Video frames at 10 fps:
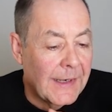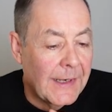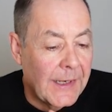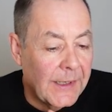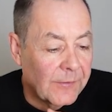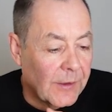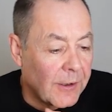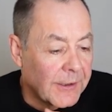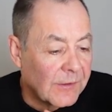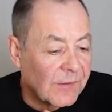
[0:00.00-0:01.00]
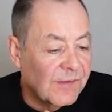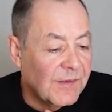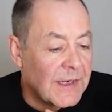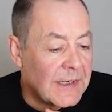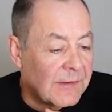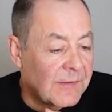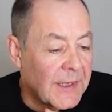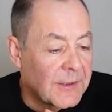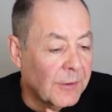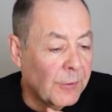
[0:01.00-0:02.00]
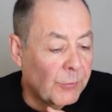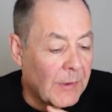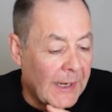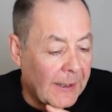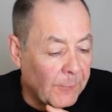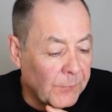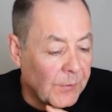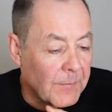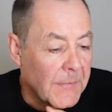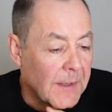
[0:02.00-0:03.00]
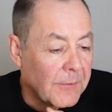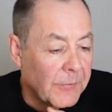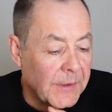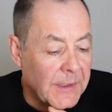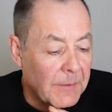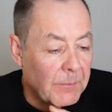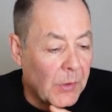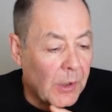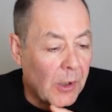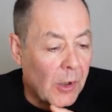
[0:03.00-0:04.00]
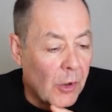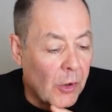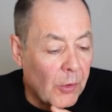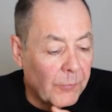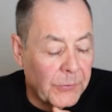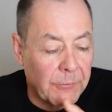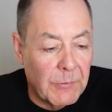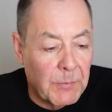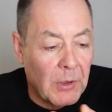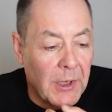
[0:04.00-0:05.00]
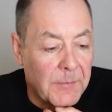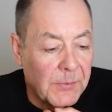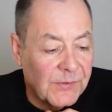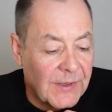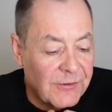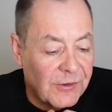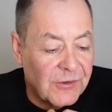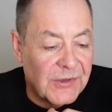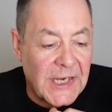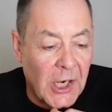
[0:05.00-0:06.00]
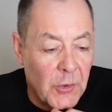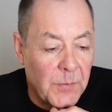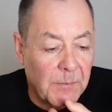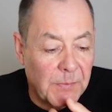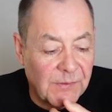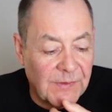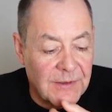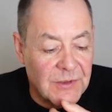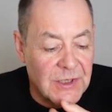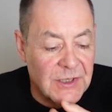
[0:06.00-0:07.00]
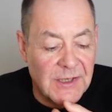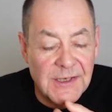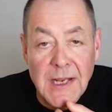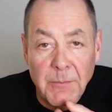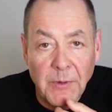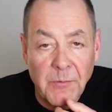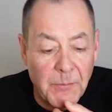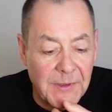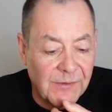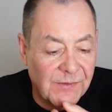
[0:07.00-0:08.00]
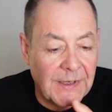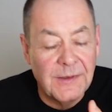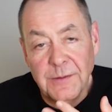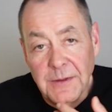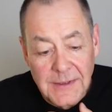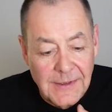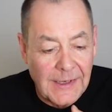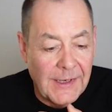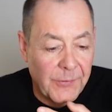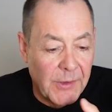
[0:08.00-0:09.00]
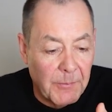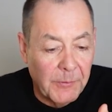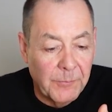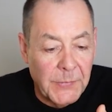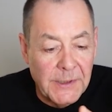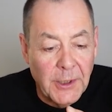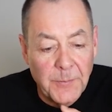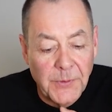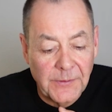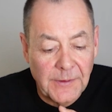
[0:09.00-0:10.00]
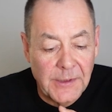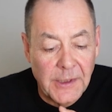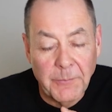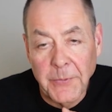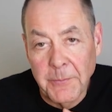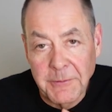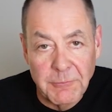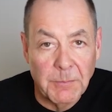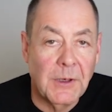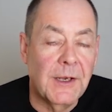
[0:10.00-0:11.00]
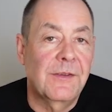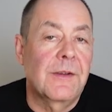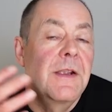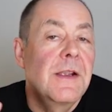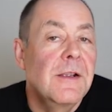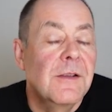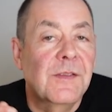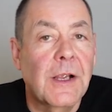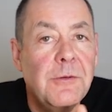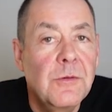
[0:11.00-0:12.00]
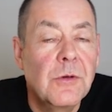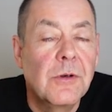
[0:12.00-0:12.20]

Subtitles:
and I can see data around the number of the reply percentage, the open percentage, the number that have been sent, and number have been opened, and number that have been replied to. So